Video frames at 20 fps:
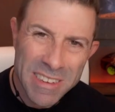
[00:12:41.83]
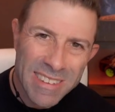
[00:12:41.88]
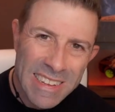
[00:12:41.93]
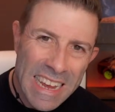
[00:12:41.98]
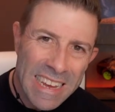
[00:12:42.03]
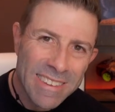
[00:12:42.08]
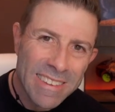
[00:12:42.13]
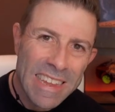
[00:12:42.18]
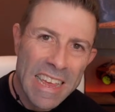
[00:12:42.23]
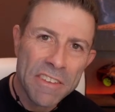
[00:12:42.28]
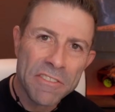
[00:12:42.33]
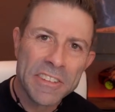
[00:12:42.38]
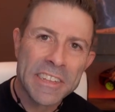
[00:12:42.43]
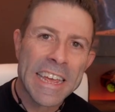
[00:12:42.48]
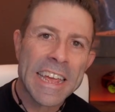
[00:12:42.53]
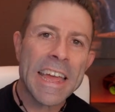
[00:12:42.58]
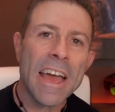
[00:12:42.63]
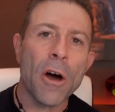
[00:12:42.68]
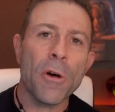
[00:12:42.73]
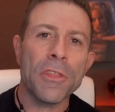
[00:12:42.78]
Stay safe,
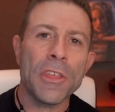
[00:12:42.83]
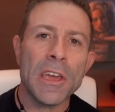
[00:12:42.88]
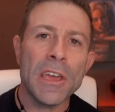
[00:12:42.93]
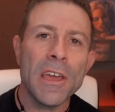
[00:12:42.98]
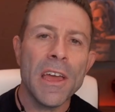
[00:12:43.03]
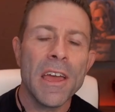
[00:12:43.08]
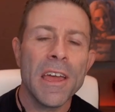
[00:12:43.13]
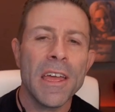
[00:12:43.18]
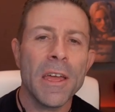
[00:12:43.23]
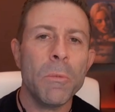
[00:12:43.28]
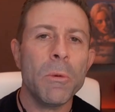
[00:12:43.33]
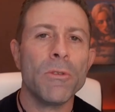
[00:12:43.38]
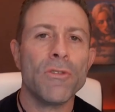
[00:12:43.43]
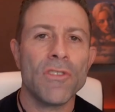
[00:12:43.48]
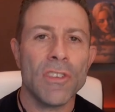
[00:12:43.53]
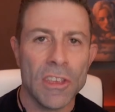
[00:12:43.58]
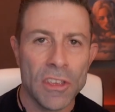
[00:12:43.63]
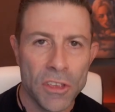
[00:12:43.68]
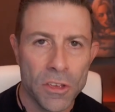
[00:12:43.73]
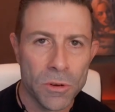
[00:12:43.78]
stay healthy, and we'll
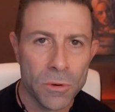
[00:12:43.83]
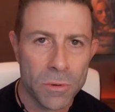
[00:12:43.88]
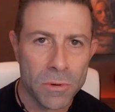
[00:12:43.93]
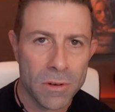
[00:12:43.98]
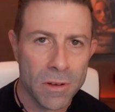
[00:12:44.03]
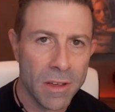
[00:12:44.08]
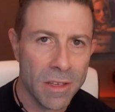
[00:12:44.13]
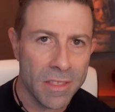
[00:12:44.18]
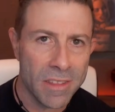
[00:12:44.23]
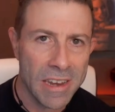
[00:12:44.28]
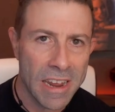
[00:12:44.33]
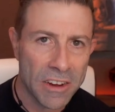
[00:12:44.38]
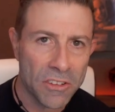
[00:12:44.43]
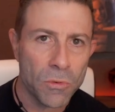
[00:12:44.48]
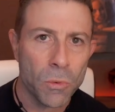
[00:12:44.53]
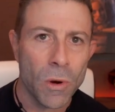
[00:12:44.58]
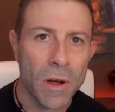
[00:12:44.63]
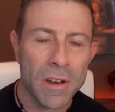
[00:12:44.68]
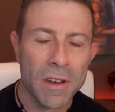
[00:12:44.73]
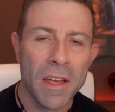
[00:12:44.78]
see you in the next
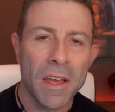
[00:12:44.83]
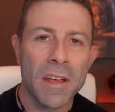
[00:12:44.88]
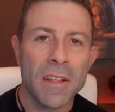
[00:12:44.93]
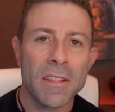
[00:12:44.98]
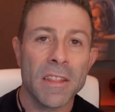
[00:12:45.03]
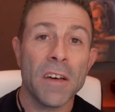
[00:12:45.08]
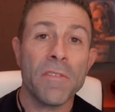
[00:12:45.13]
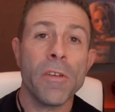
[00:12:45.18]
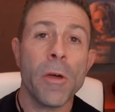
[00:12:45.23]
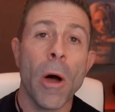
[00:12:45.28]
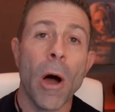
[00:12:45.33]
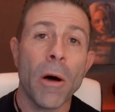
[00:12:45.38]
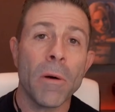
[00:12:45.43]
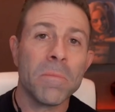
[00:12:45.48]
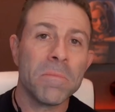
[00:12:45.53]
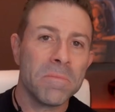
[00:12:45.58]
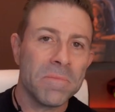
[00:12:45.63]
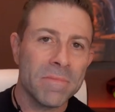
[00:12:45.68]
one. Love you all.